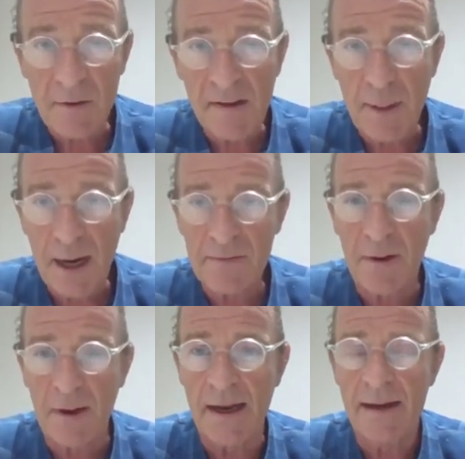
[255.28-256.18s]

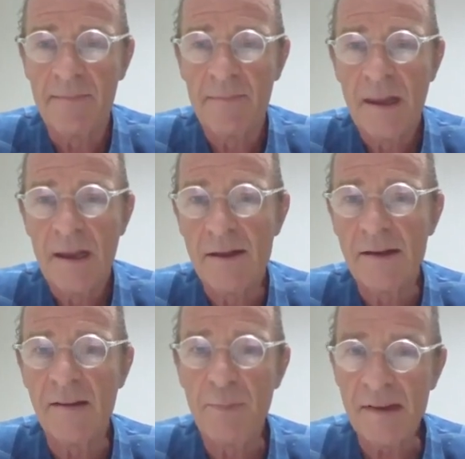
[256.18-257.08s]
respectfully that
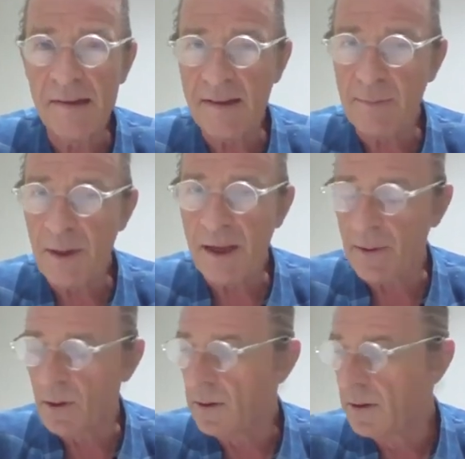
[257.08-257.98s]
as business
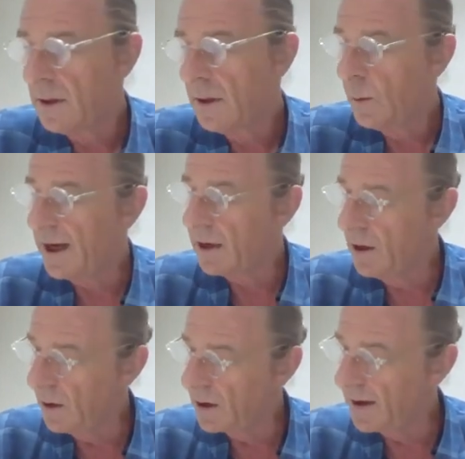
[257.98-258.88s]
people, we
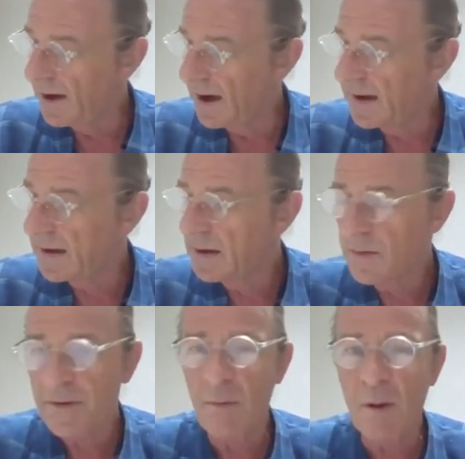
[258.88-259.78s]
can look at this
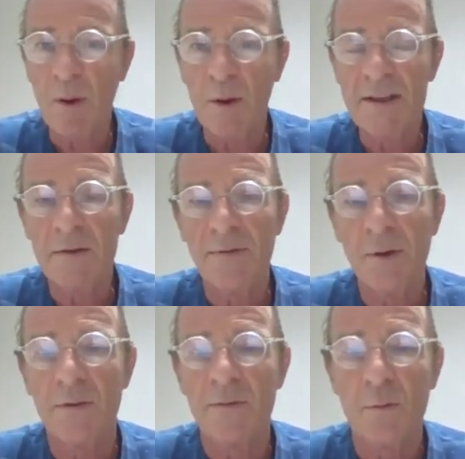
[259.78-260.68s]
from the point of
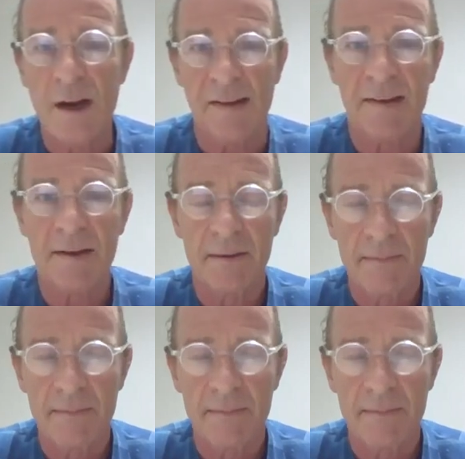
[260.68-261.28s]
view of risk.